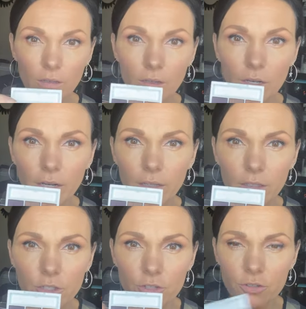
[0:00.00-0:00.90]
All right,
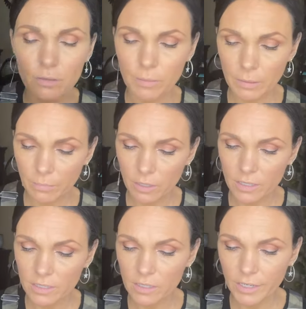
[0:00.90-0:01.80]
let's use the purple.
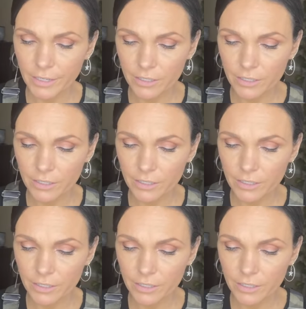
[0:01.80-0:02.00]
It's the darkest